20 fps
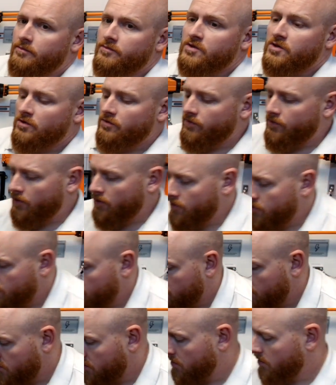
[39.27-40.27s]
So
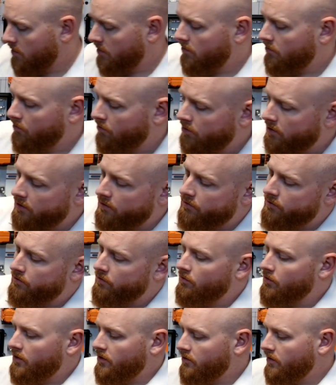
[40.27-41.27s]
first, we'll go
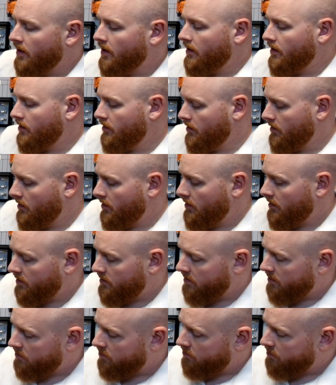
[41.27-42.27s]
through what you get in the
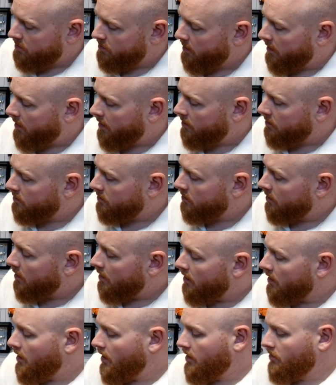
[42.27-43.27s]
accessories box
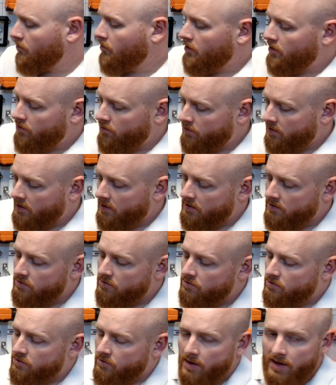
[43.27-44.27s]
and what you'll
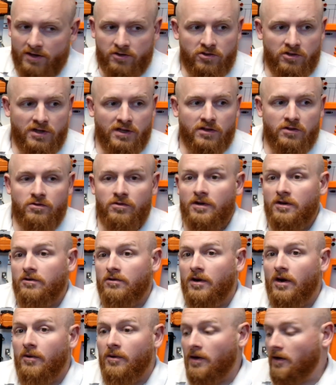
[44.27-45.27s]
need to actually get the trainer
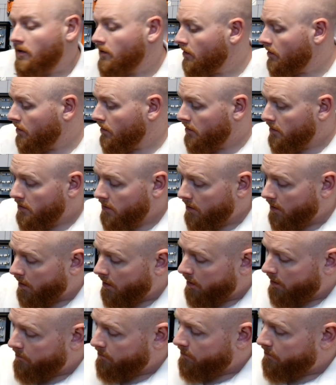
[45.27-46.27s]
going.
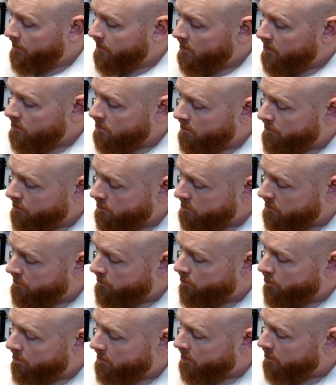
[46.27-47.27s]
So first and
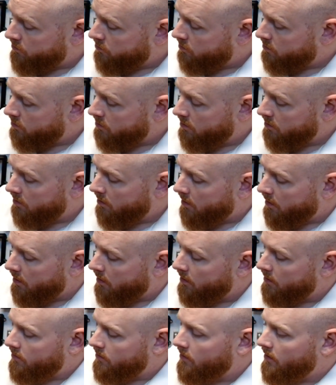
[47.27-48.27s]
foremost,
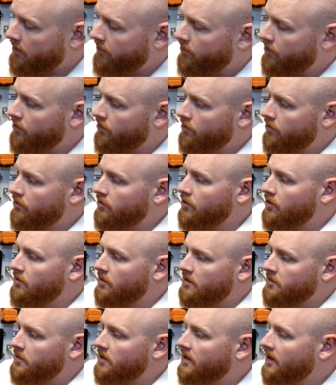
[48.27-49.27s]
you'll have your
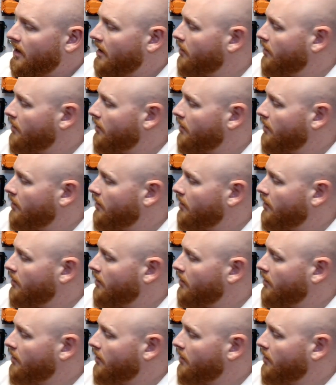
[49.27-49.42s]
USB